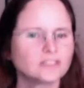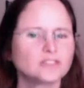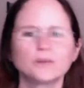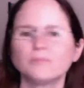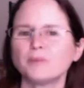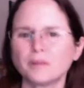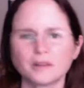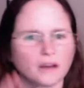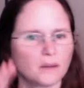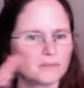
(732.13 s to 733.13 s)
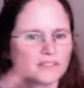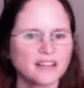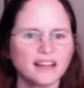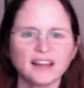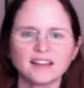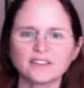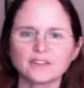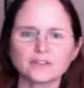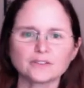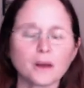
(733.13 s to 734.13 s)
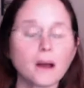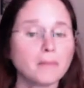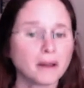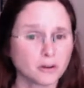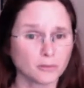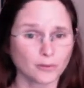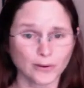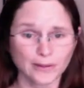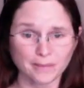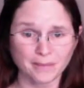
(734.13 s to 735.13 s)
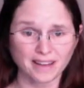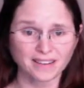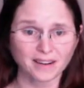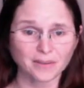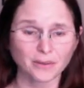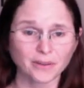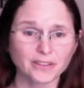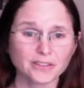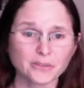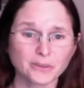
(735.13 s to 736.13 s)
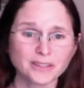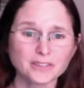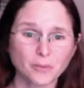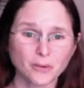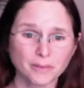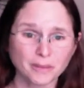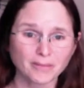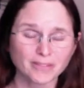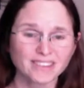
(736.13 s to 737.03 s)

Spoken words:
There's a Bubba Gump's, and there's a microbrewery that Matt and I really enjoy, Smoky Mountain